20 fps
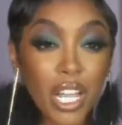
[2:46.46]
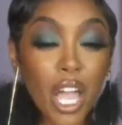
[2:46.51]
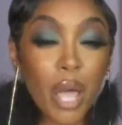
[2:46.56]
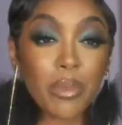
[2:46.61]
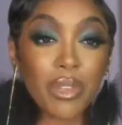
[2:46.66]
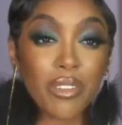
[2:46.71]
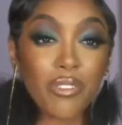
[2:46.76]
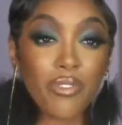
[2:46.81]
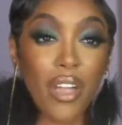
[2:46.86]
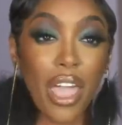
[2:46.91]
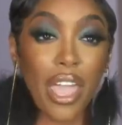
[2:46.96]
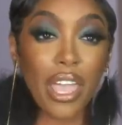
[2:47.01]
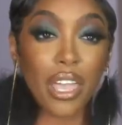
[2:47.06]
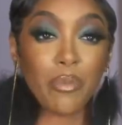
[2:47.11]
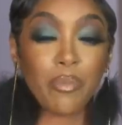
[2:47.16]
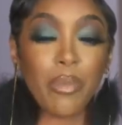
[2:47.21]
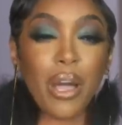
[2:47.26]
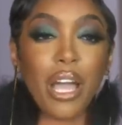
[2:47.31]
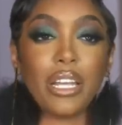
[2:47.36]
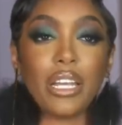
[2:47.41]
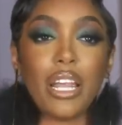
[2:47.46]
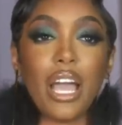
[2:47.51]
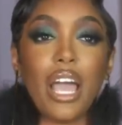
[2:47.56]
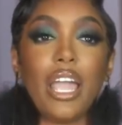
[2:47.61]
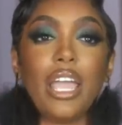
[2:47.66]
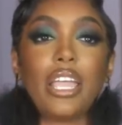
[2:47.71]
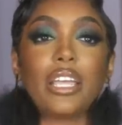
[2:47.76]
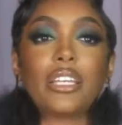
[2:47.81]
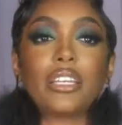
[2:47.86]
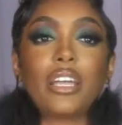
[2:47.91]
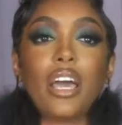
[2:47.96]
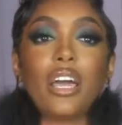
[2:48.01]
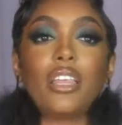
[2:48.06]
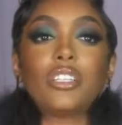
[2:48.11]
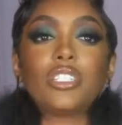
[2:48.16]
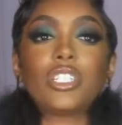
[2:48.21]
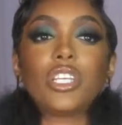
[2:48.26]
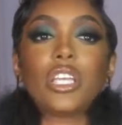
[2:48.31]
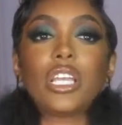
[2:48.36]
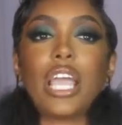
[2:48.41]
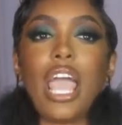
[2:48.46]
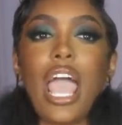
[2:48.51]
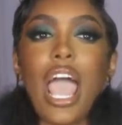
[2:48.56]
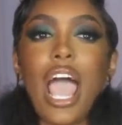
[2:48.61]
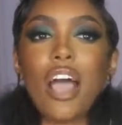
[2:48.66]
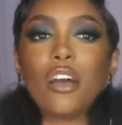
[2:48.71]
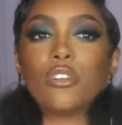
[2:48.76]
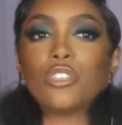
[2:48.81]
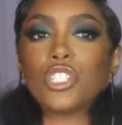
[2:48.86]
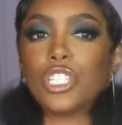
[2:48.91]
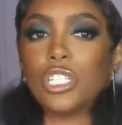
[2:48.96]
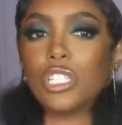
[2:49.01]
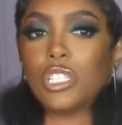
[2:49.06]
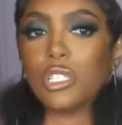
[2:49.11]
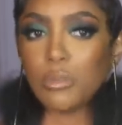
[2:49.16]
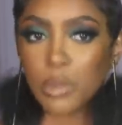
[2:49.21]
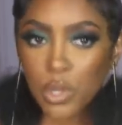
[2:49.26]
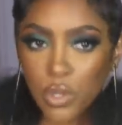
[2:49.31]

becoming fake by not acknowledging how she's